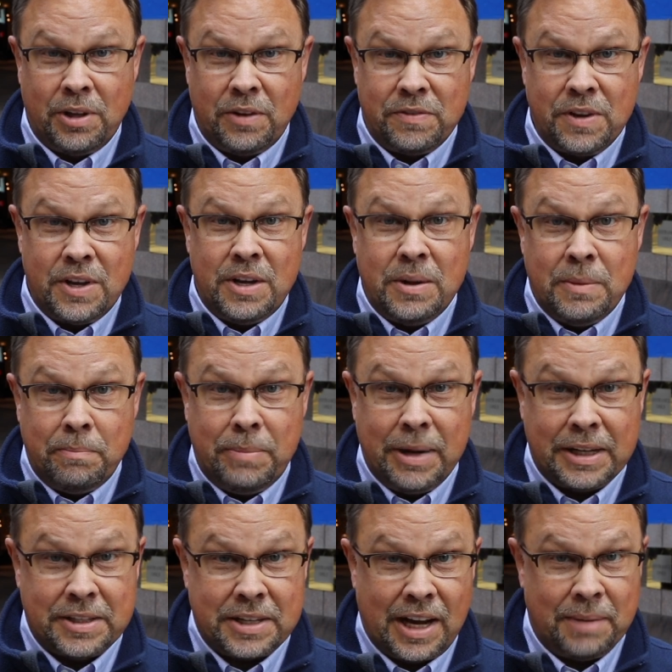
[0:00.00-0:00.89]
of
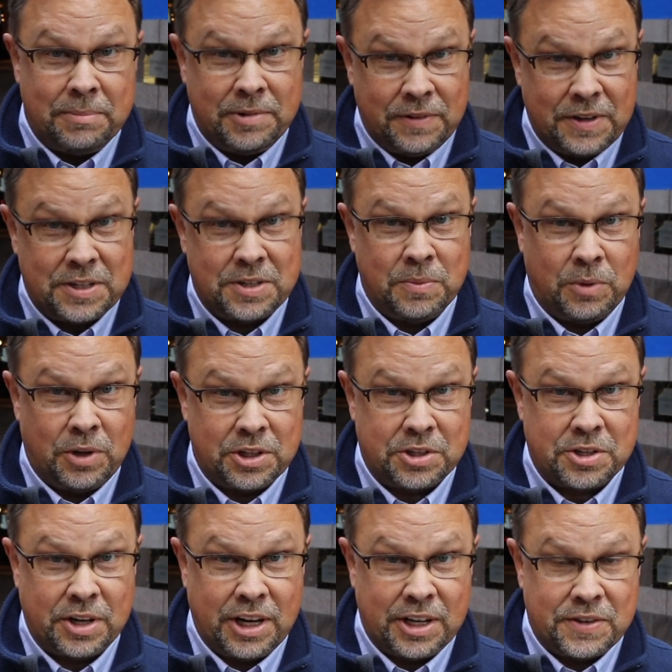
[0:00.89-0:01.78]
big-time Division I
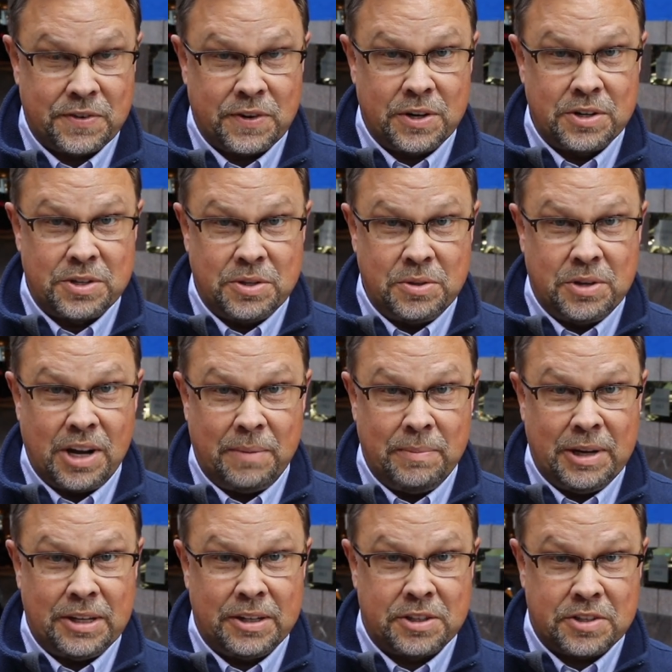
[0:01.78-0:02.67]
transfers who
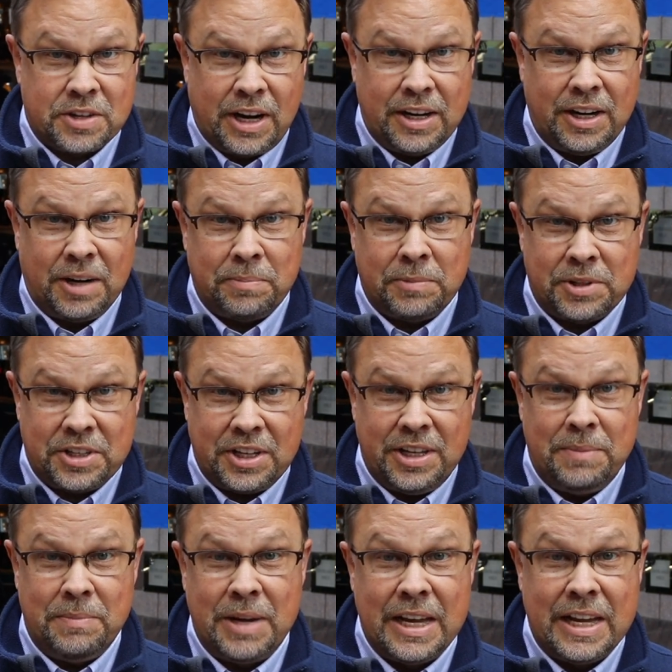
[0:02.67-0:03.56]
come in to try and help the
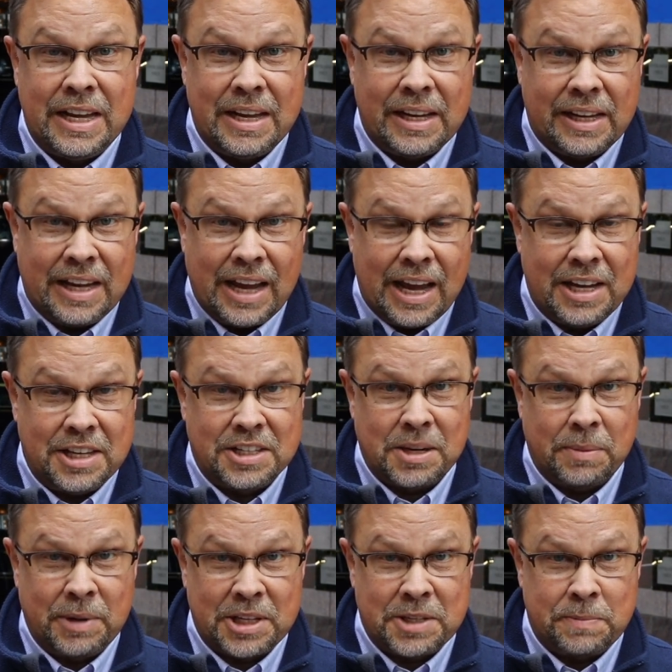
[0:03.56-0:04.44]
team gain
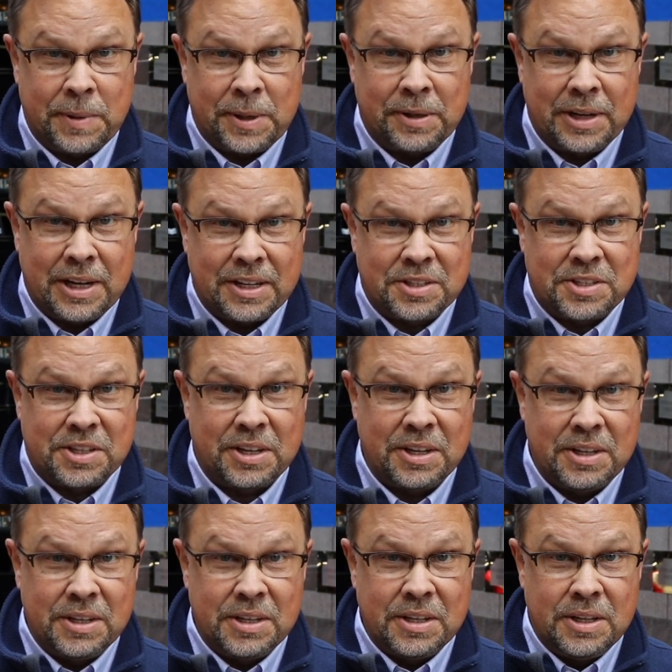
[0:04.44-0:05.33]
some experience.
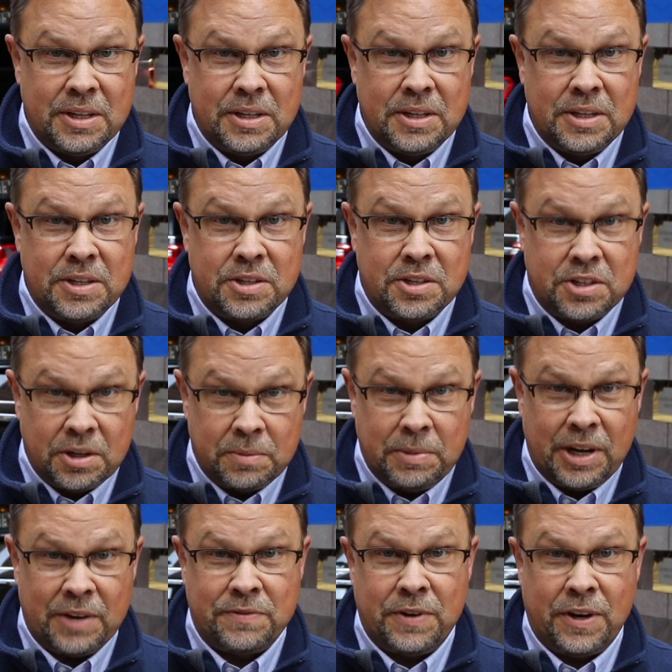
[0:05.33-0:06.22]
Should
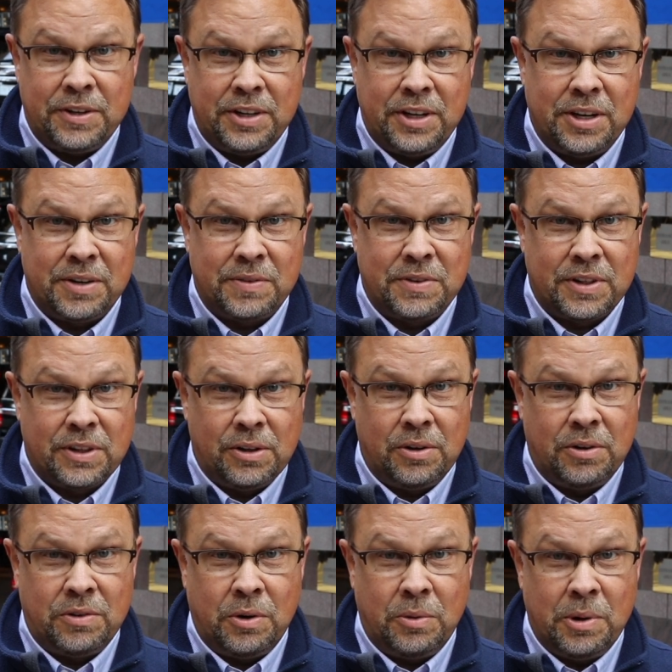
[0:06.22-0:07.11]
be a fun year for the
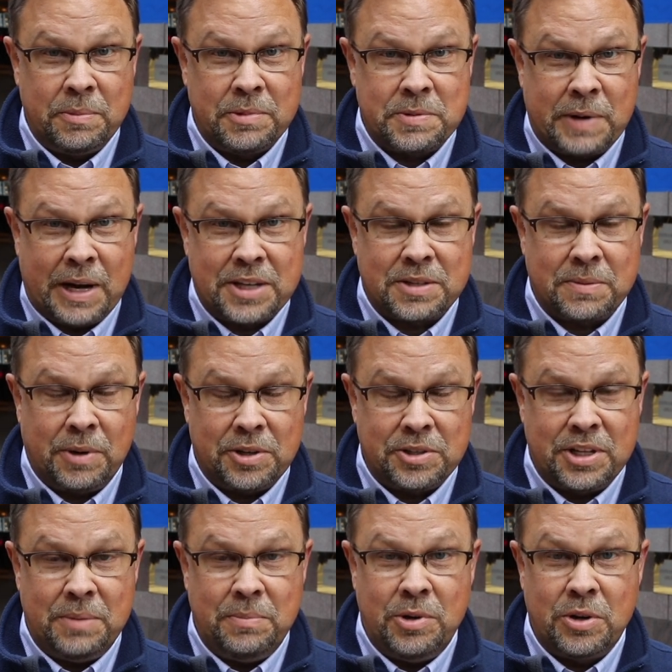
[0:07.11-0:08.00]
Louisville women's basketball
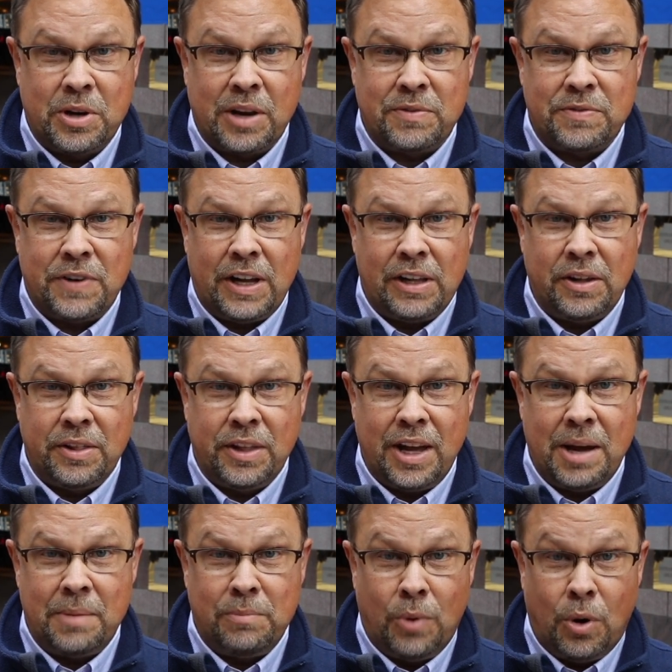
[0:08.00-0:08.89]
team. You can follow
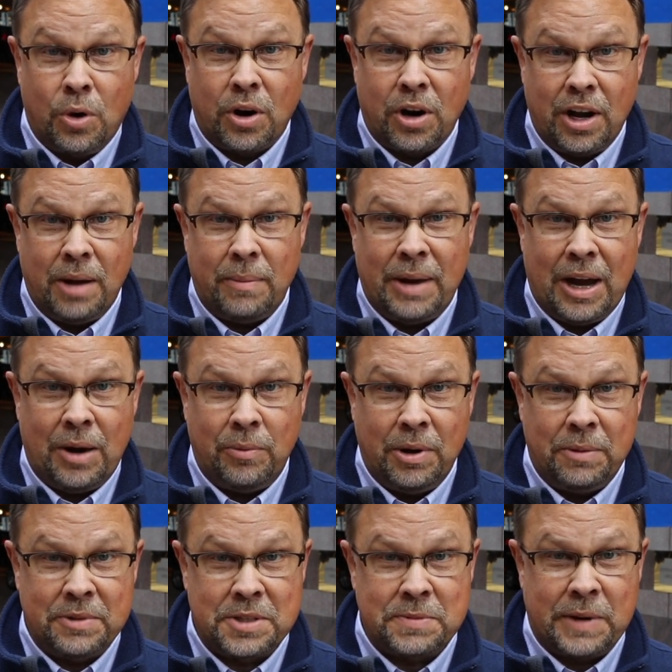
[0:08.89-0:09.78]
them. More about
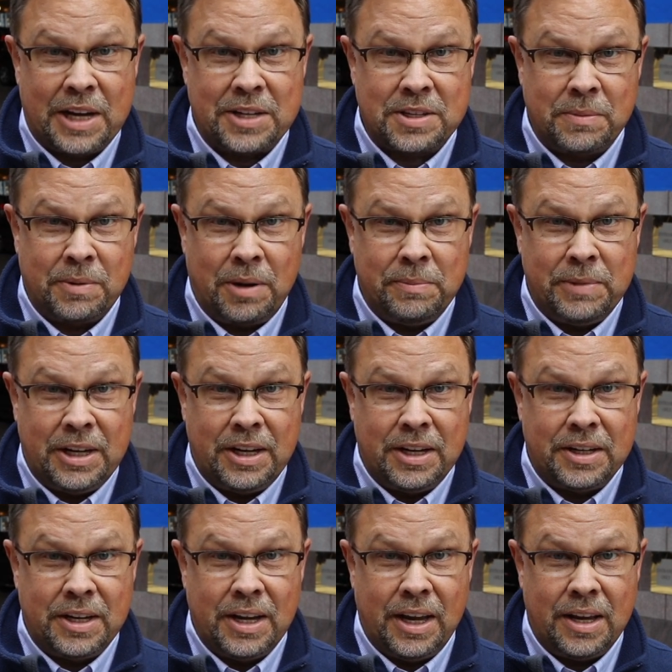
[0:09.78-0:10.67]
Women's Basketball
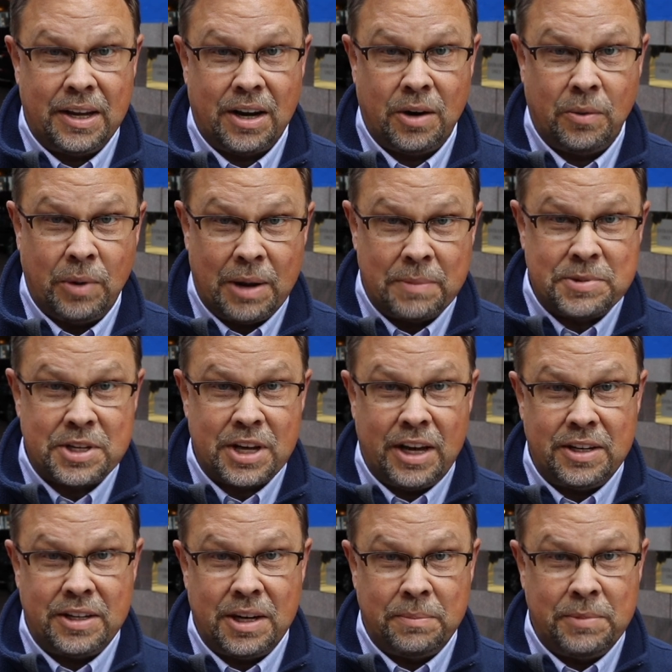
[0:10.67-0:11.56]
Media Day at our
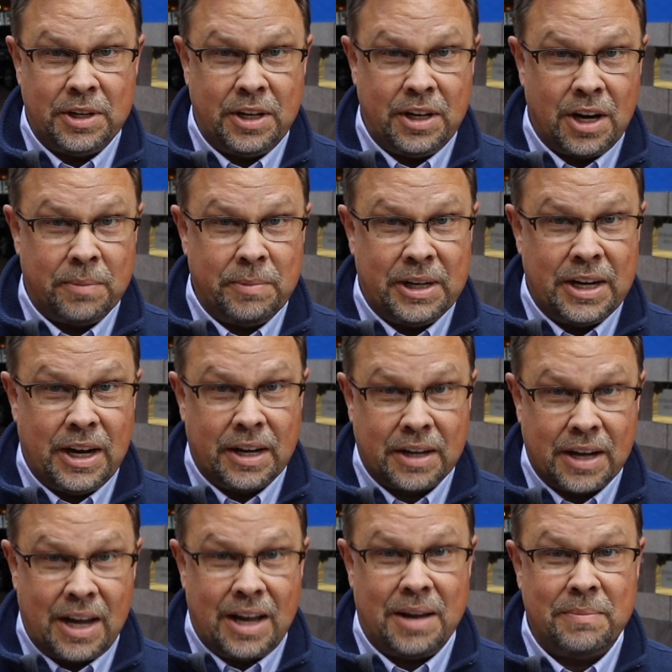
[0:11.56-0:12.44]
website,
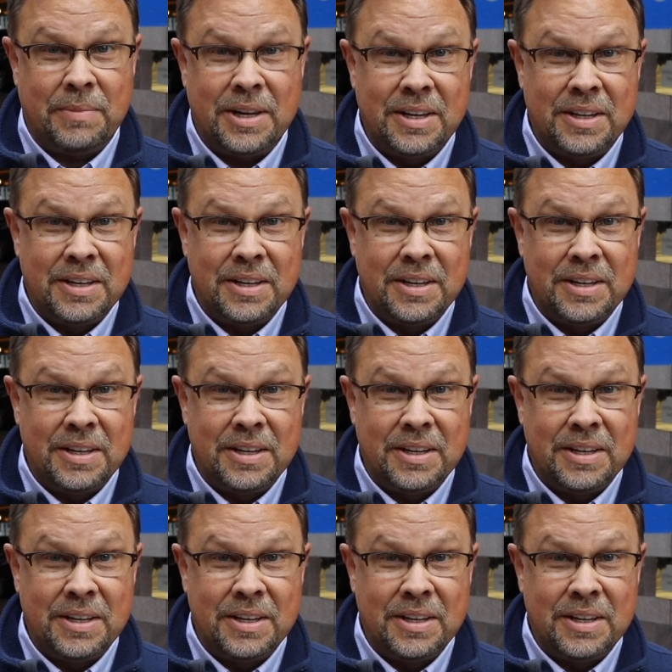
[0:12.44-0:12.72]
WDRB.com.